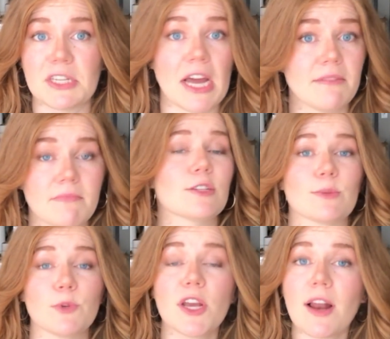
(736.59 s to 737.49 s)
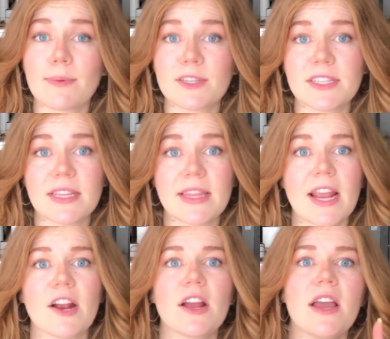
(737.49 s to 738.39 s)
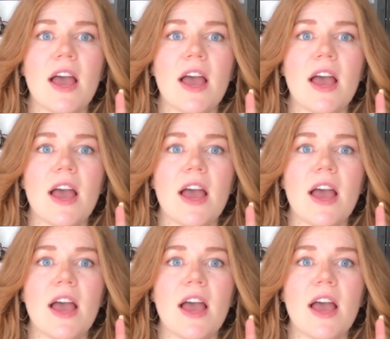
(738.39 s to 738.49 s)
Done. There's some great options in there.